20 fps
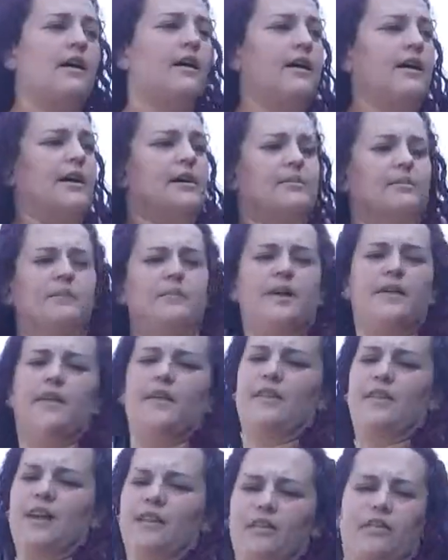And
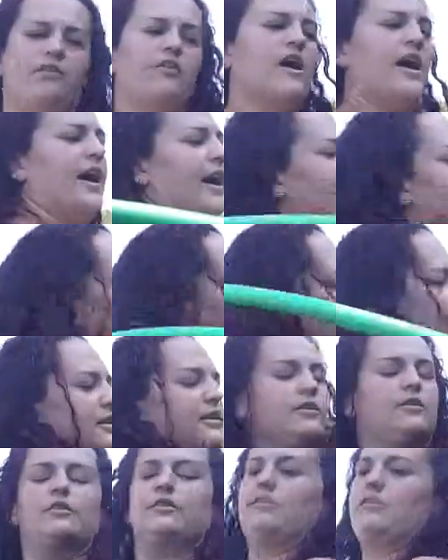then the other side, you
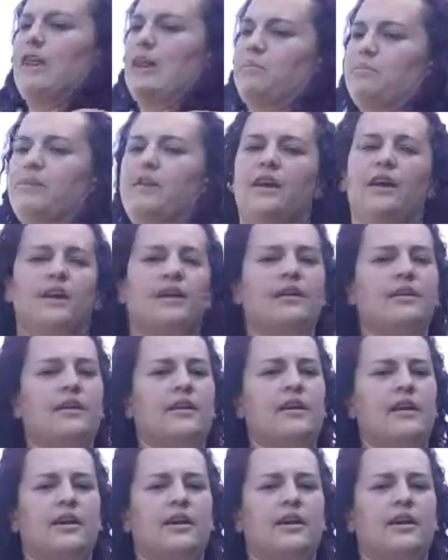know, same thing.